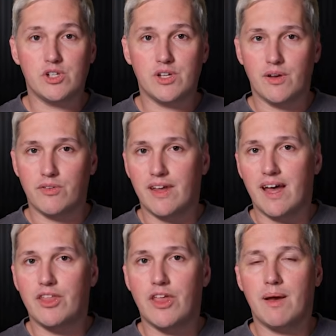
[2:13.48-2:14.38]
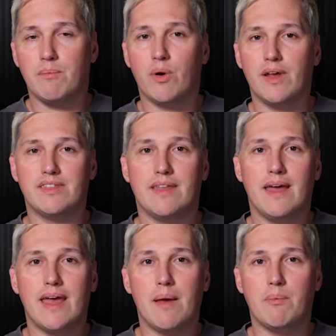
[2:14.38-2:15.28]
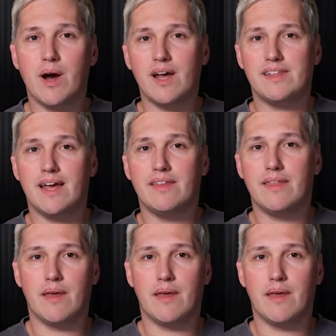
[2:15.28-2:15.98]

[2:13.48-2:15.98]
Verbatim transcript: nodes like checkpoints in a process.